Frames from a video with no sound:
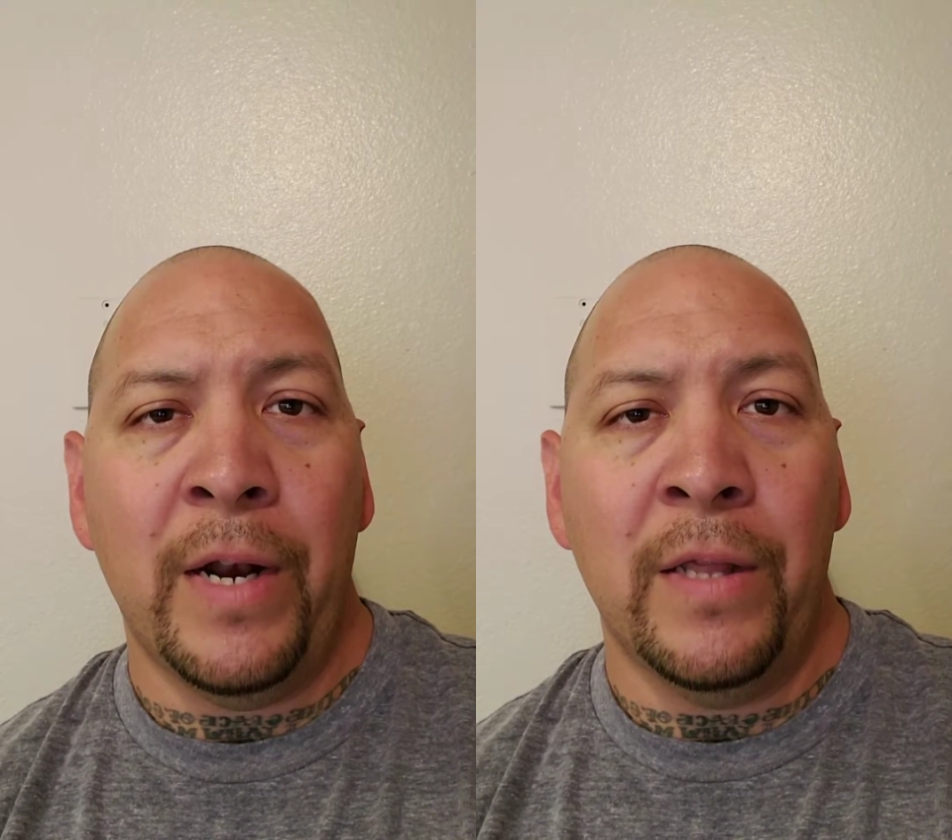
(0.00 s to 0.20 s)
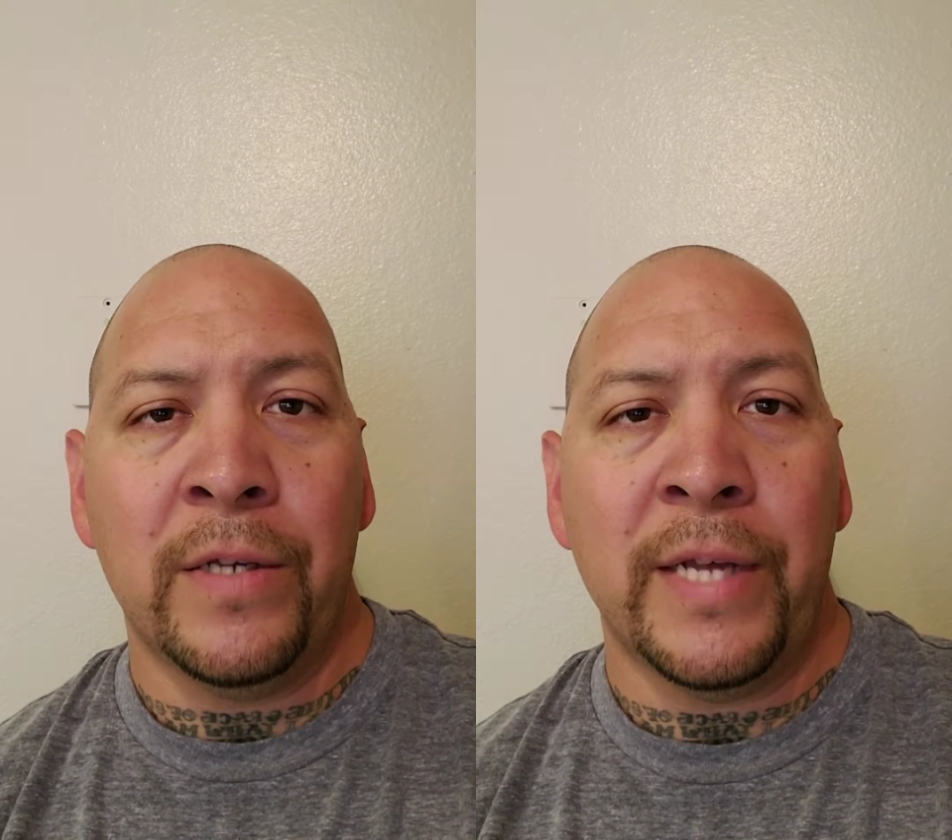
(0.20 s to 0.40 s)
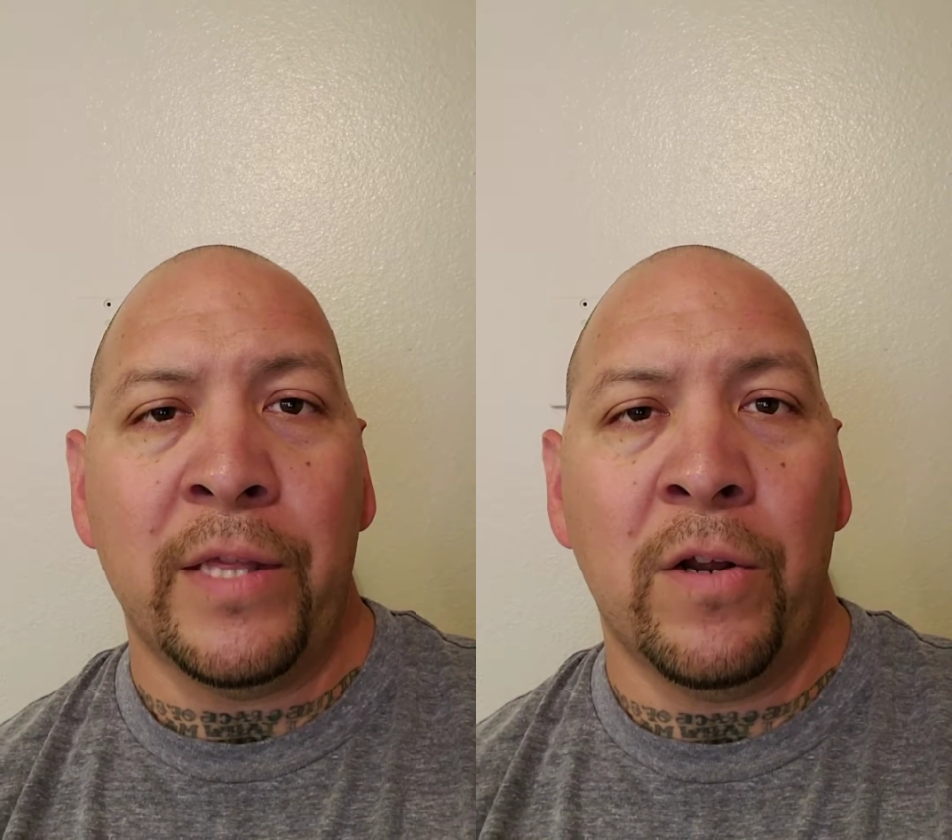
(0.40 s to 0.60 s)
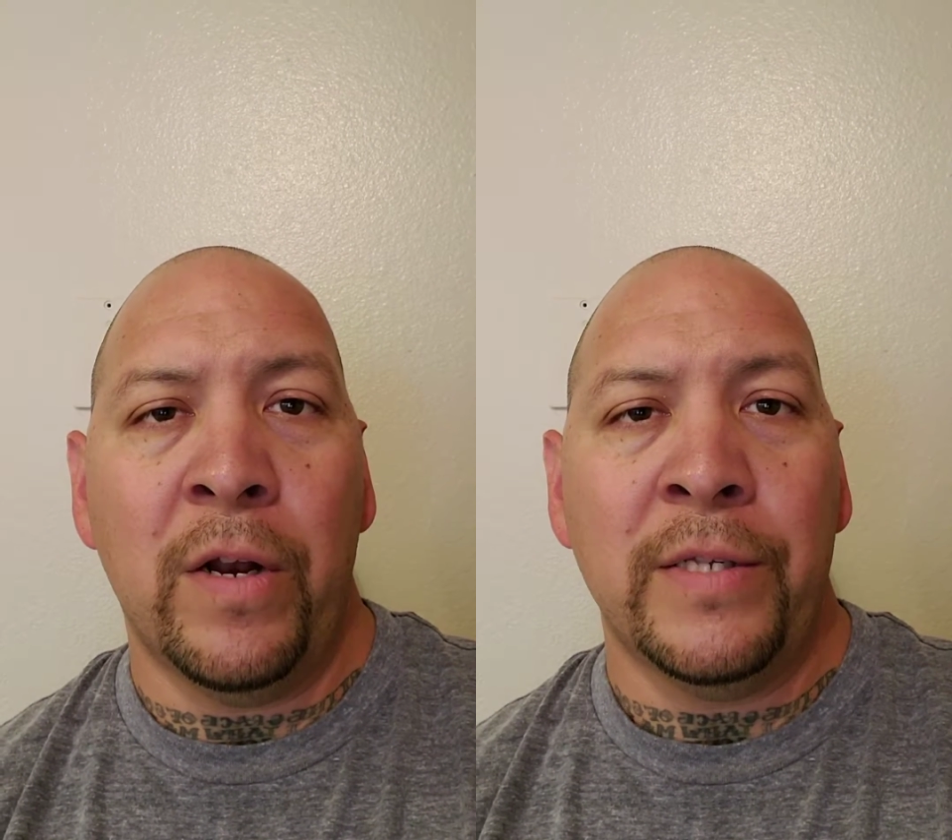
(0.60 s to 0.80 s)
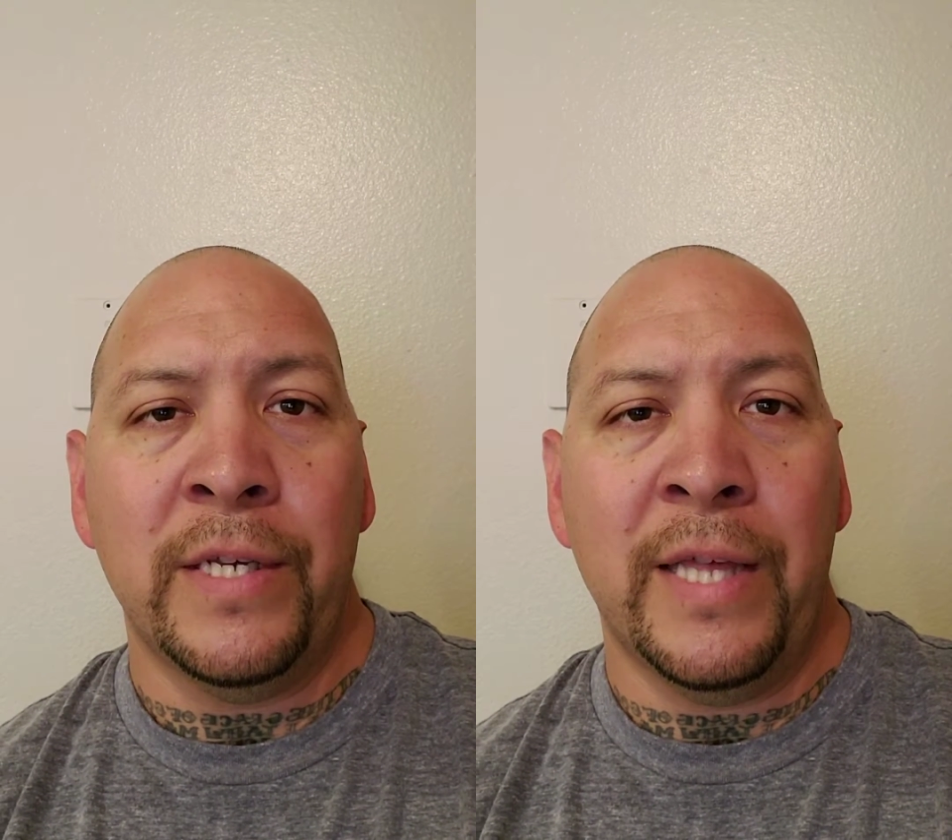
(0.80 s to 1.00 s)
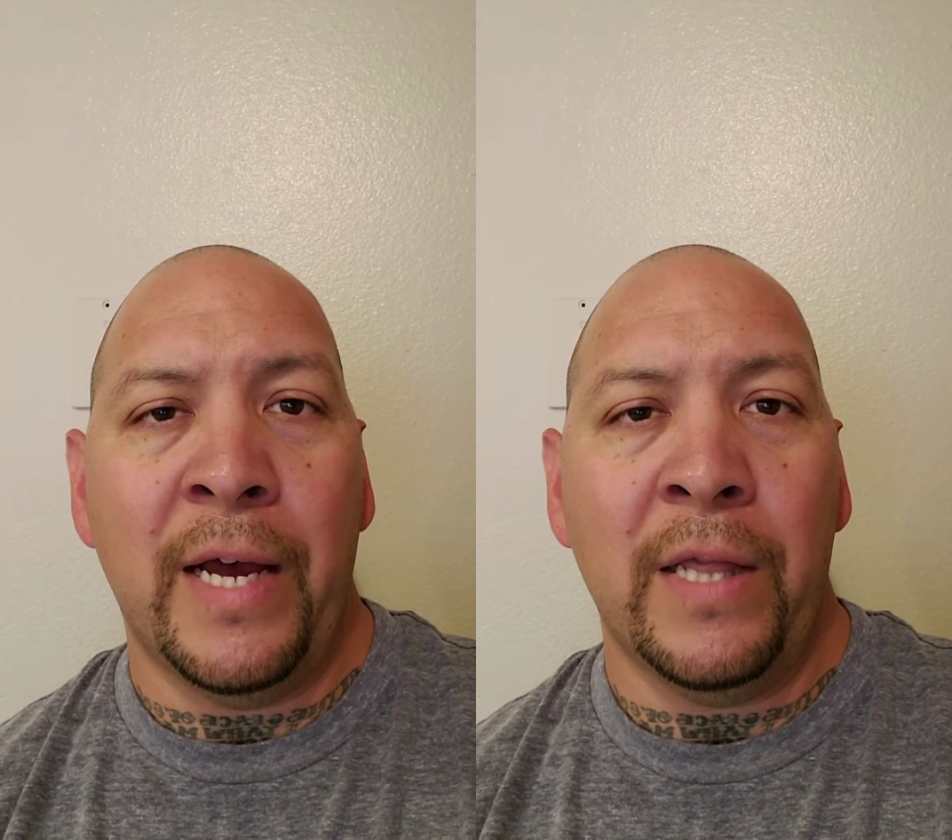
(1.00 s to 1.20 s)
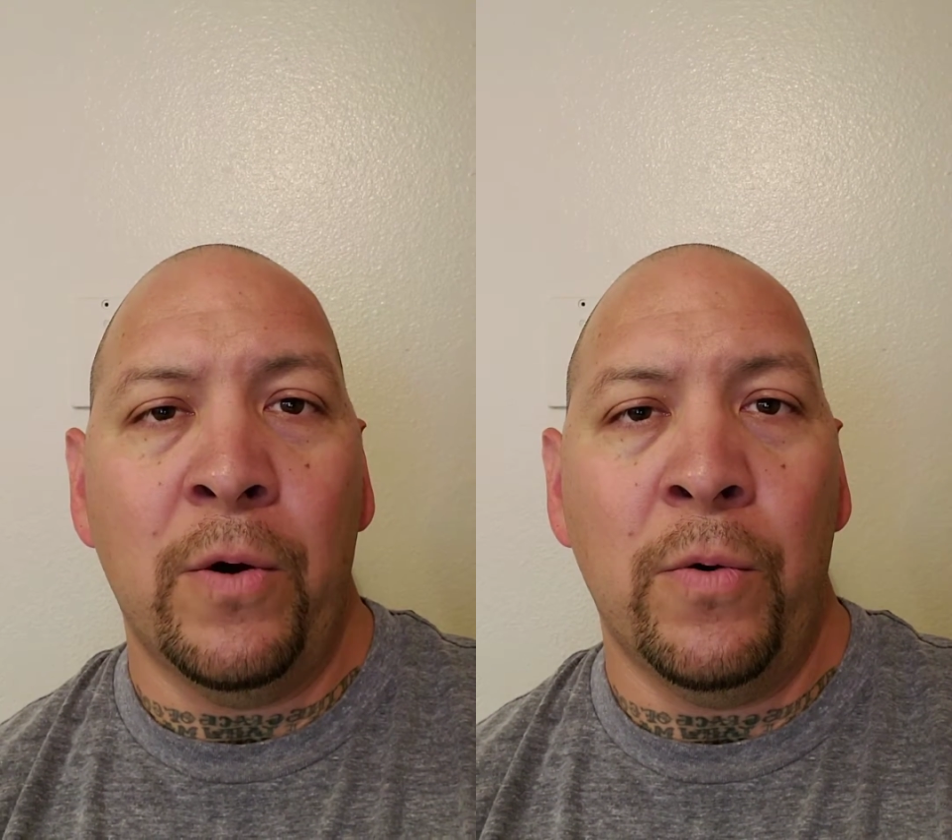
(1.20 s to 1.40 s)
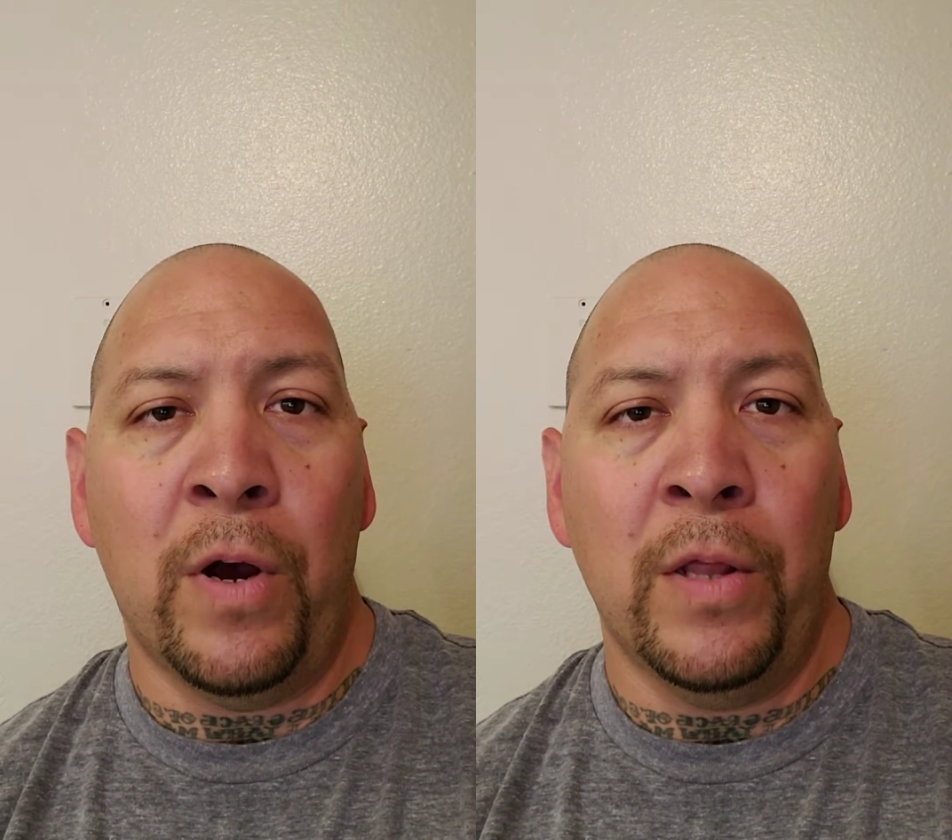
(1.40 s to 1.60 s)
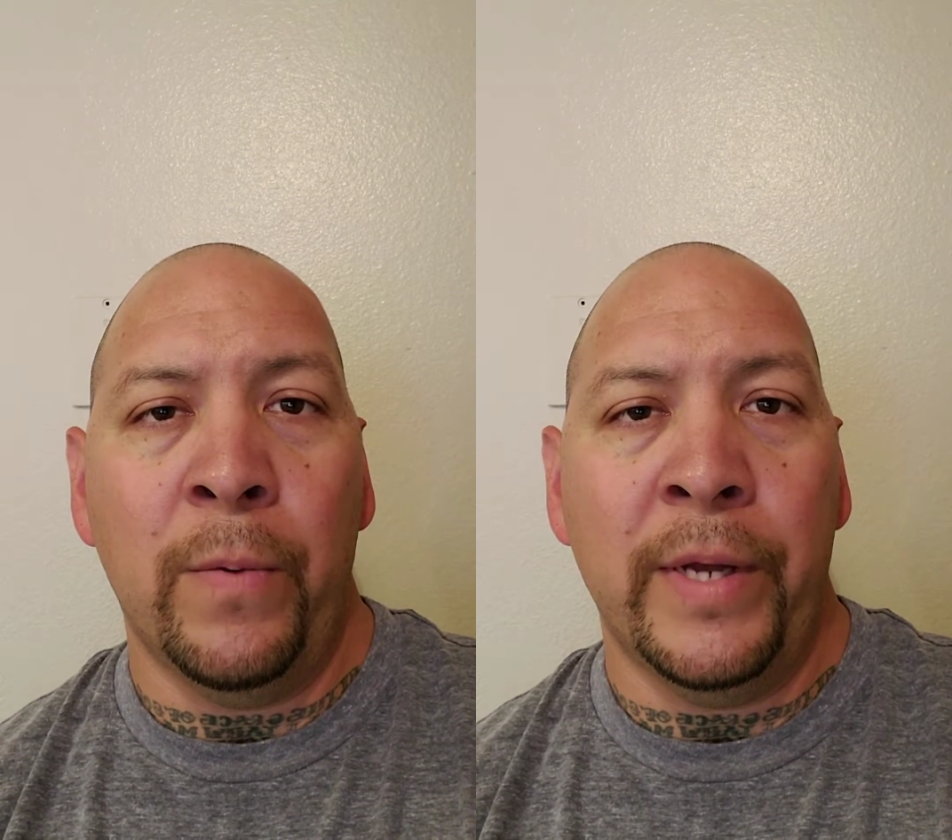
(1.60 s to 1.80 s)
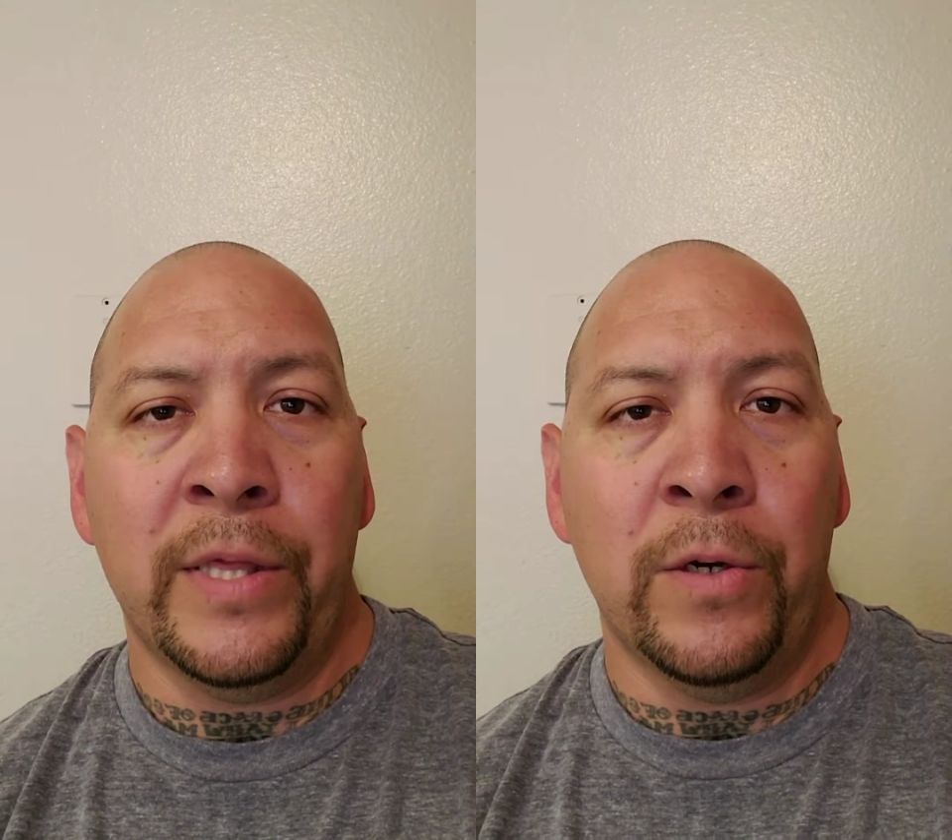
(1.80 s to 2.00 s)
and it looks like they're going to see that loan all the way